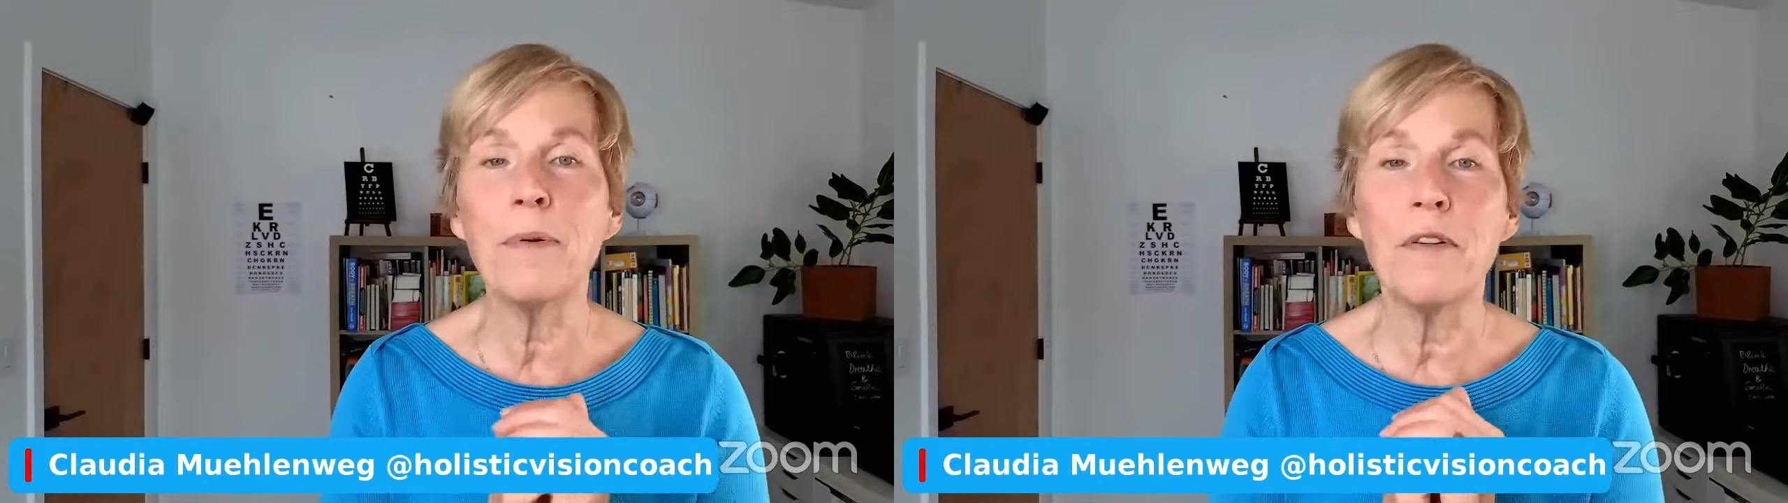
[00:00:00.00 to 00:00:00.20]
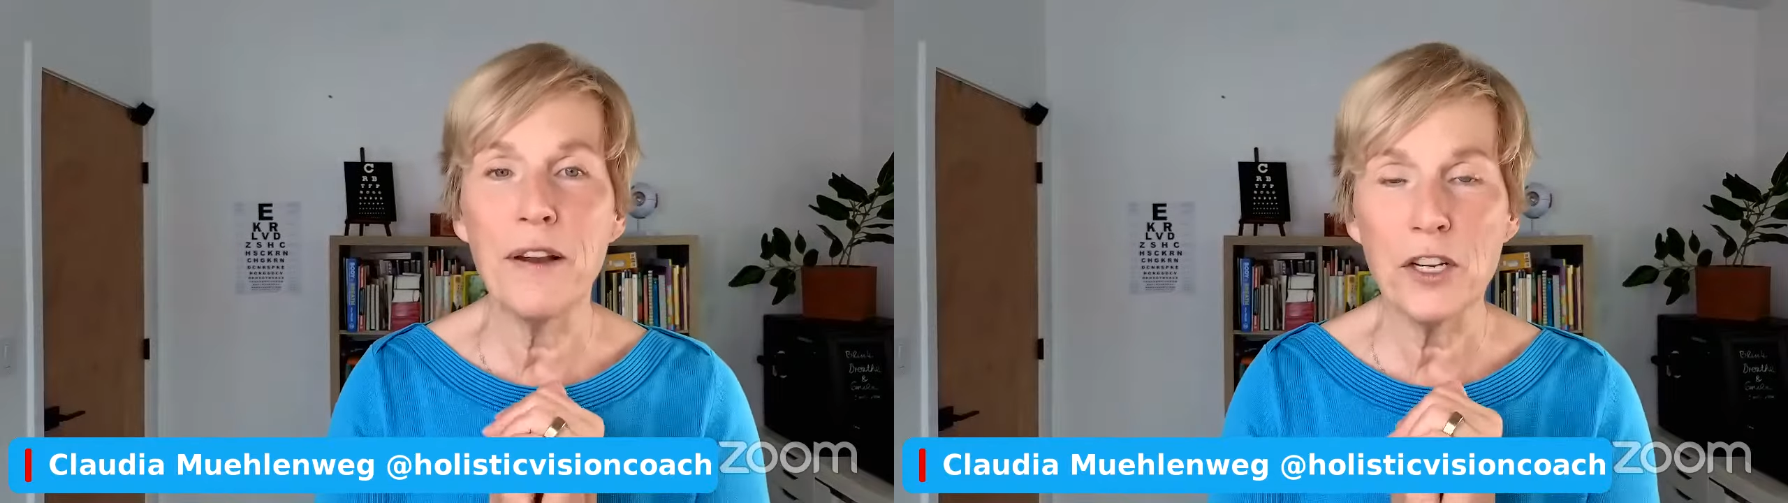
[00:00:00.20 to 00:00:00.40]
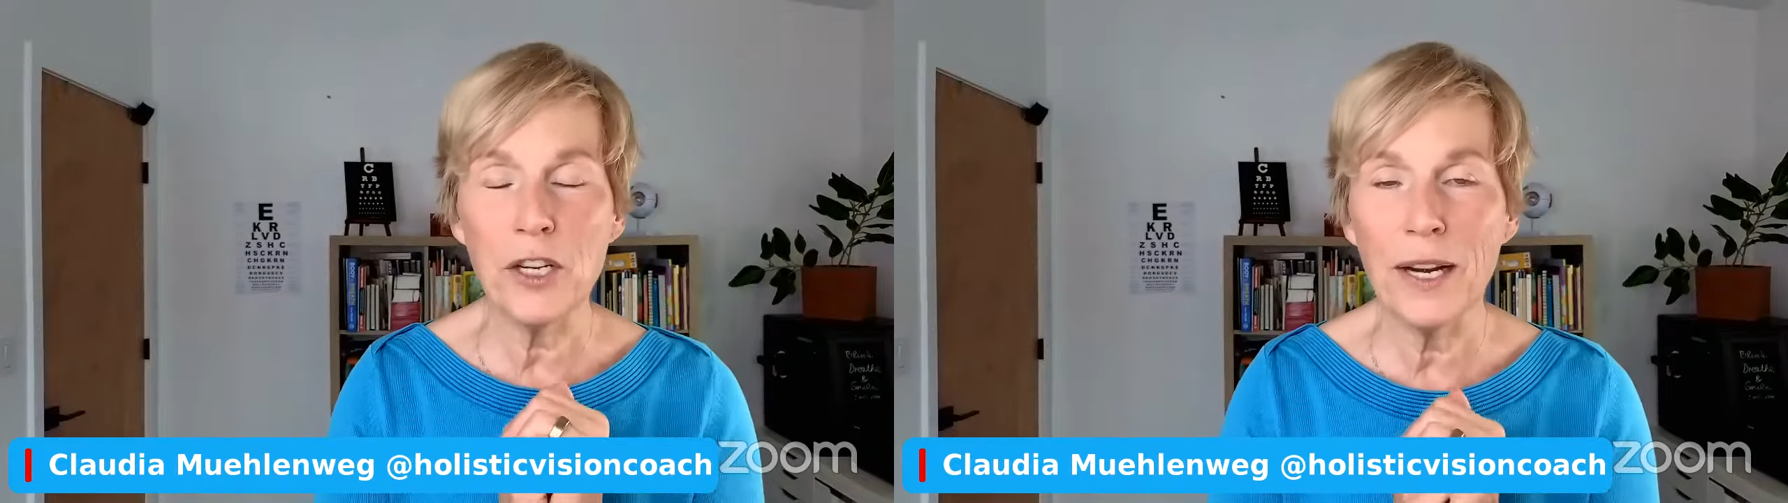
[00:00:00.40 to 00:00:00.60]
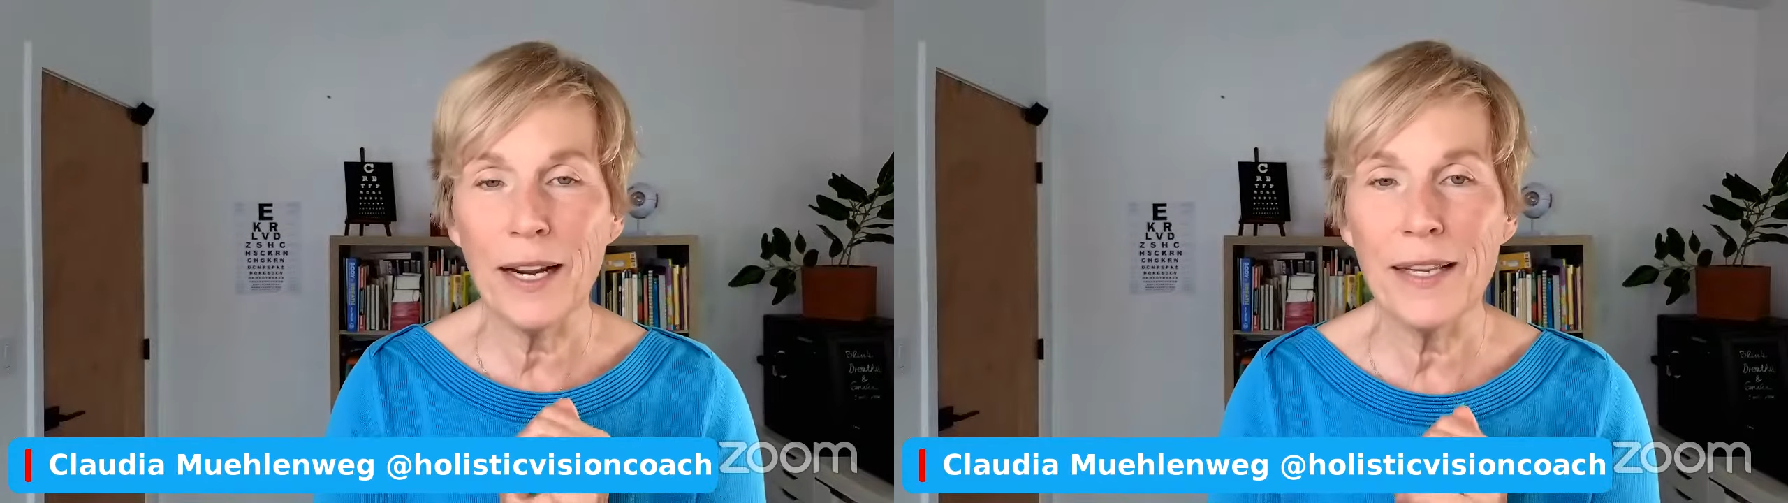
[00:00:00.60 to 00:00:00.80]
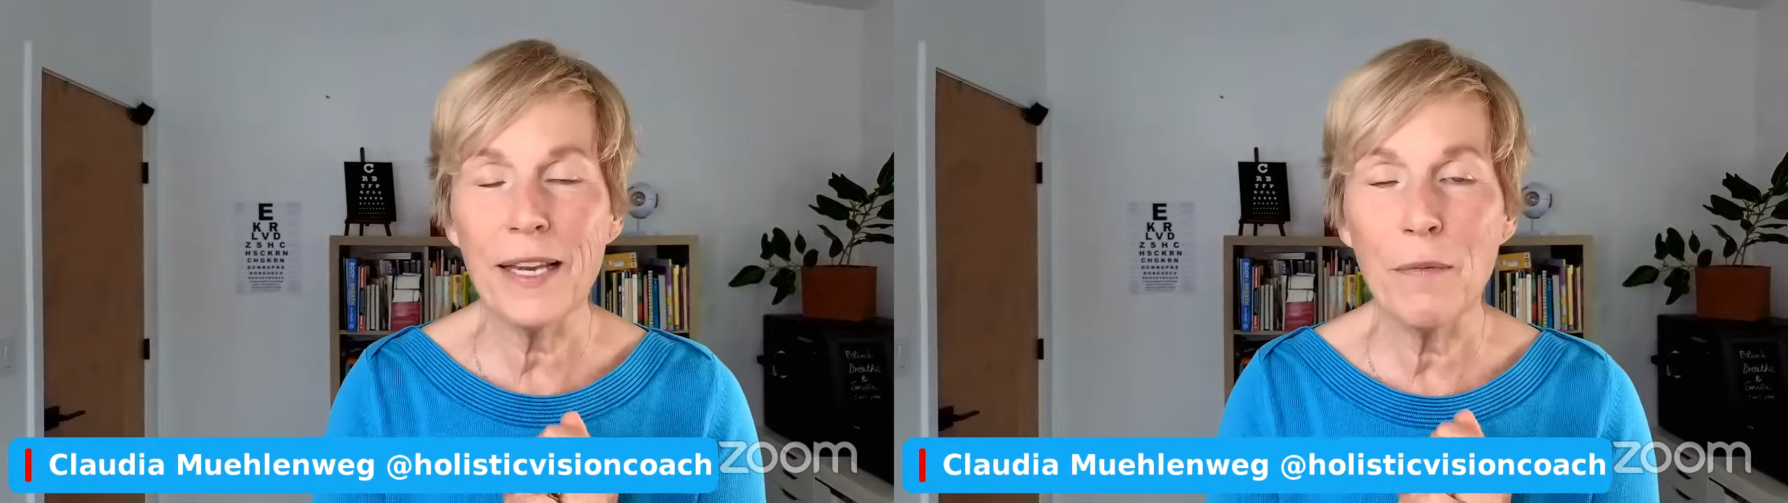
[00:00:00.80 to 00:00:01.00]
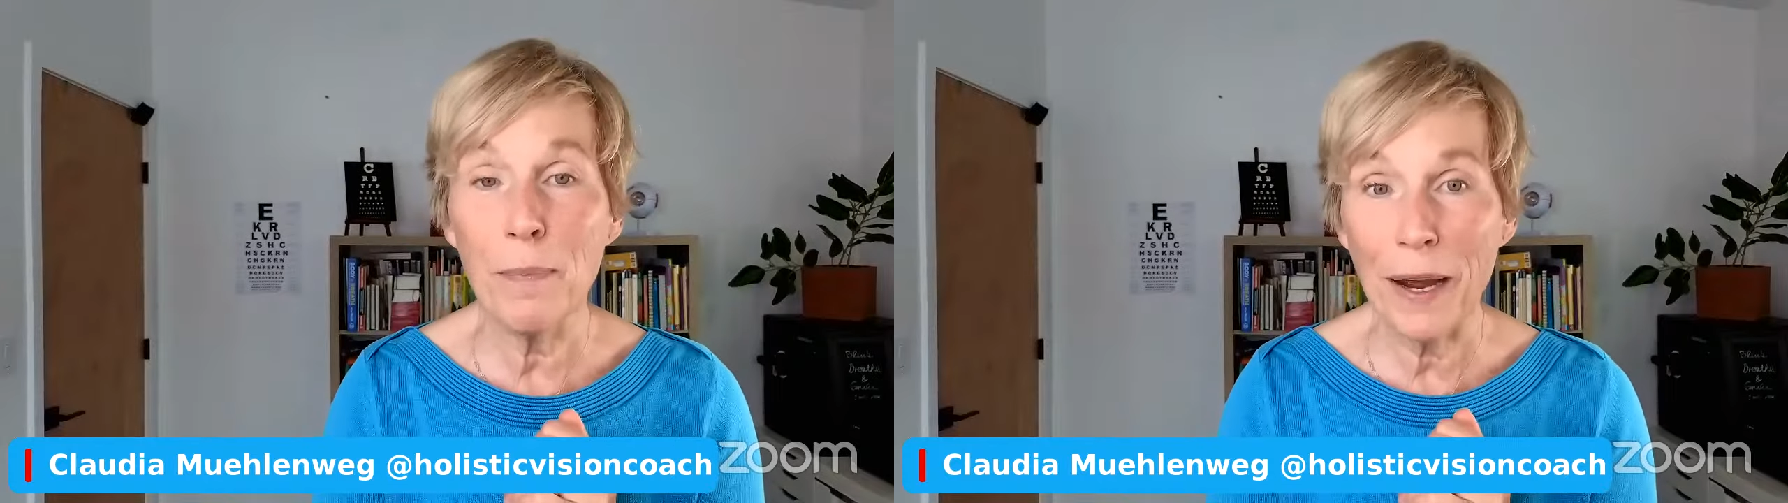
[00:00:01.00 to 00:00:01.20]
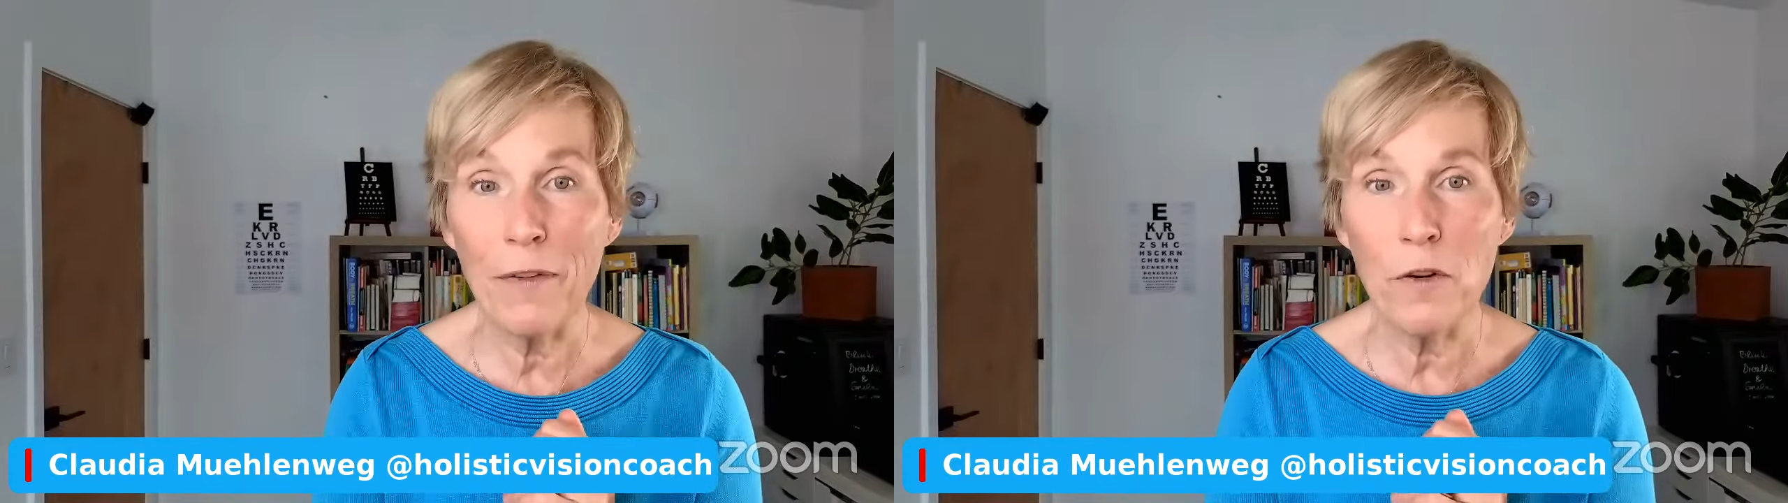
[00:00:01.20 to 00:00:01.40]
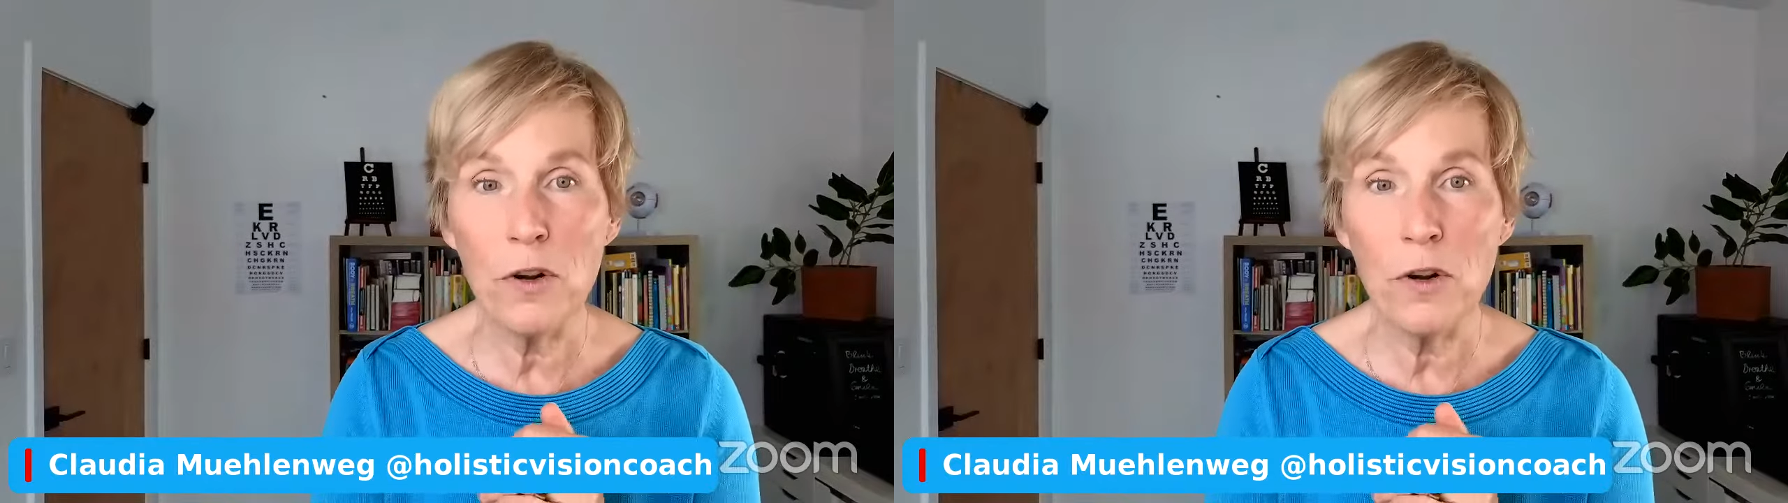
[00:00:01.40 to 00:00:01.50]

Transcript: a profession like i said where